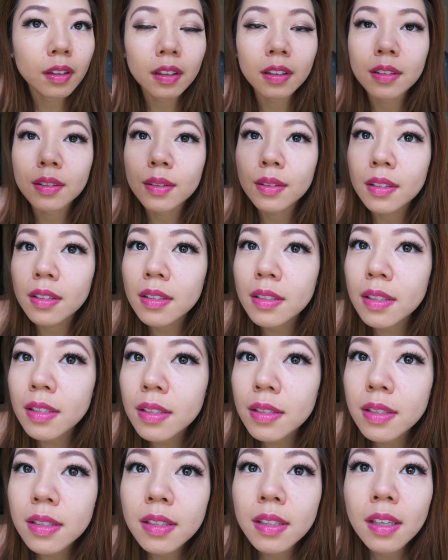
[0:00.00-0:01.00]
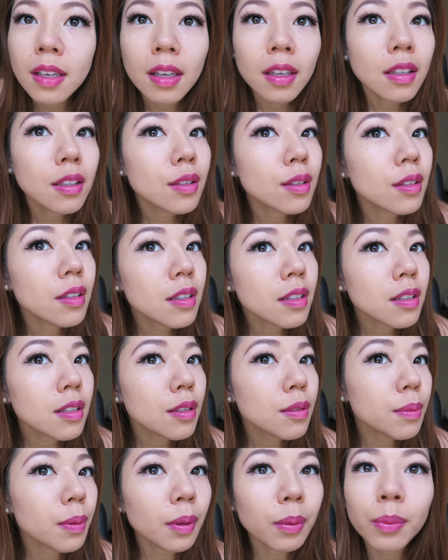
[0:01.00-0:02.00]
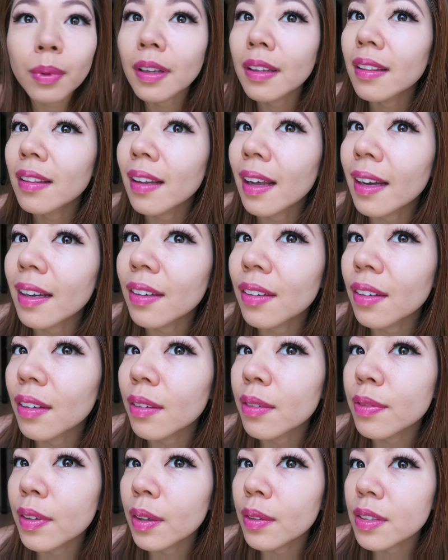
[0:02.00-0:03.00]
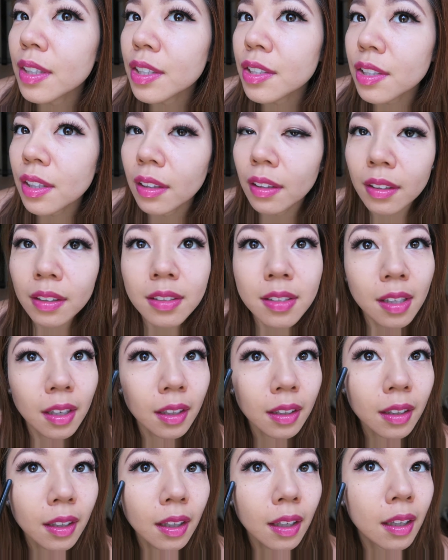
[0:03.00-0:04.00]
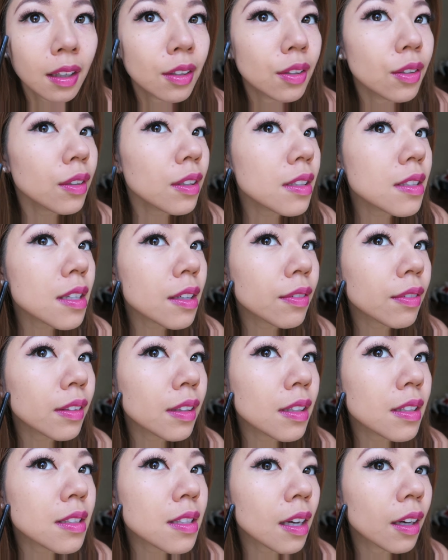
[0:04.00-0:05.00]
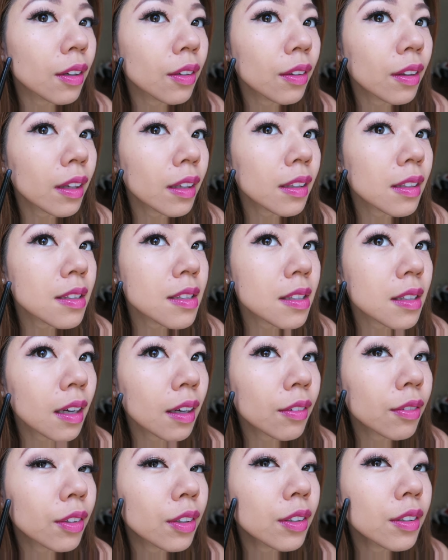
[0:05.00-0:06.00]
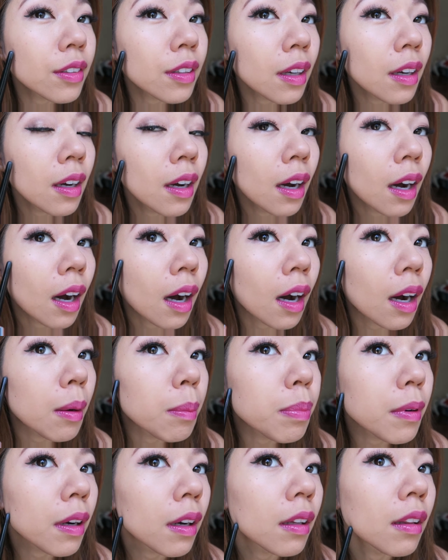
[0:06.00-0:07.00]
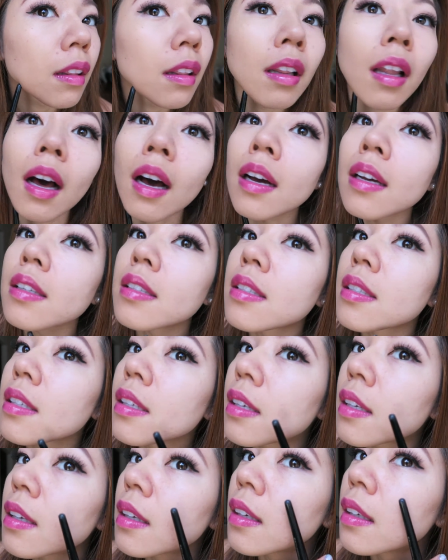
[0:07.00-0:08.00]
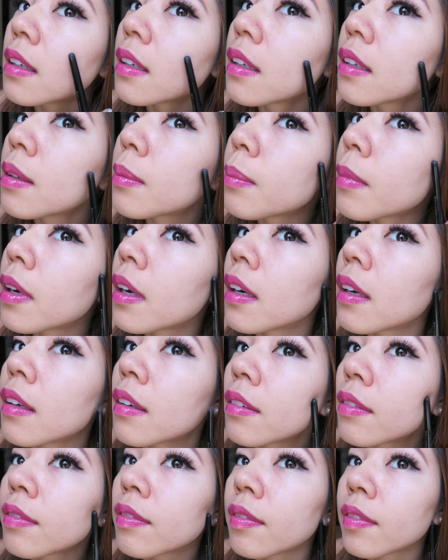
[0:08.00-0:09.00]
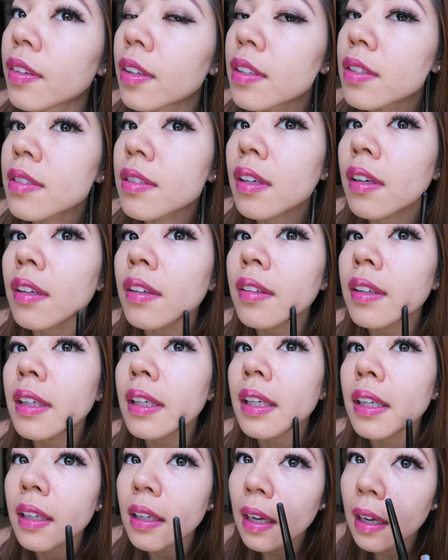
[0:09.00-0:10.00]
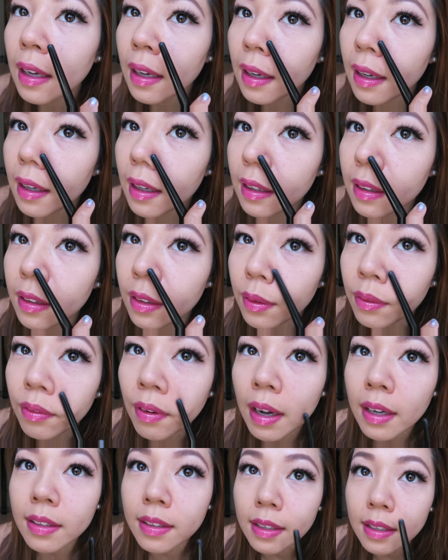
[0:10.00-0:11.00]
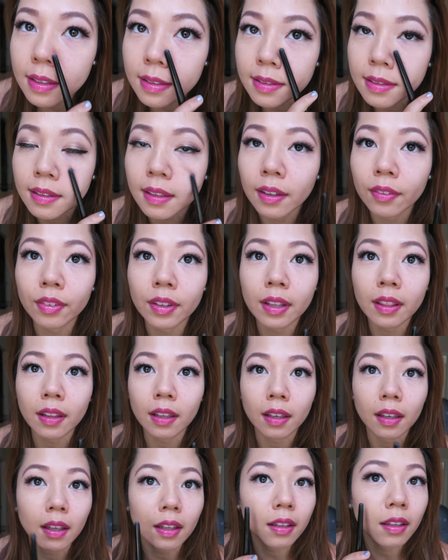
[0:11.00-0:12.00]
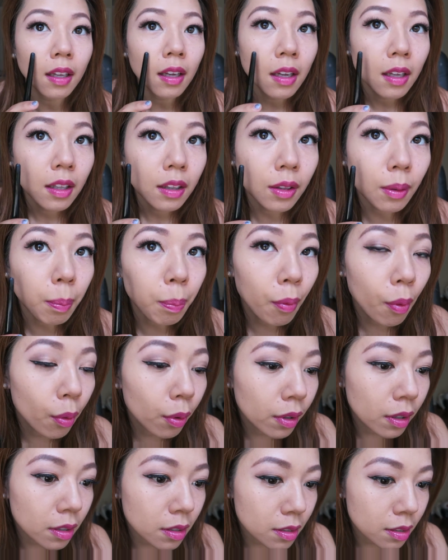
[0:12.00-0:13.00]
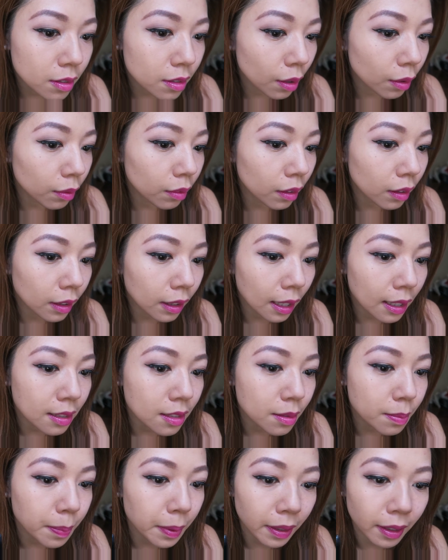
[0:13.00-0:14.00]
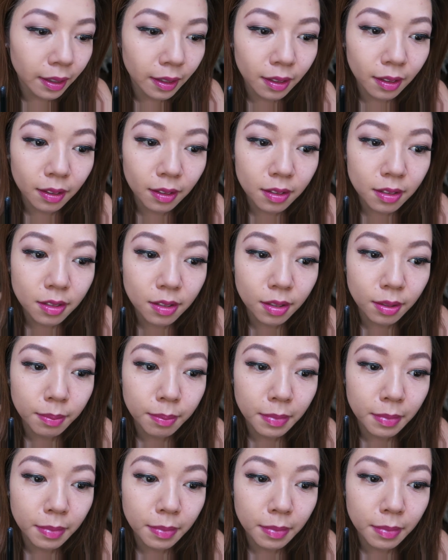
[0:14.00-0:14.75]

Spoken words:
Okay, so this is what one layer of foundation looks like, and you can definitely tell that it's covered up a lot of the scarring and the redness and everything, and the pores don't look as big to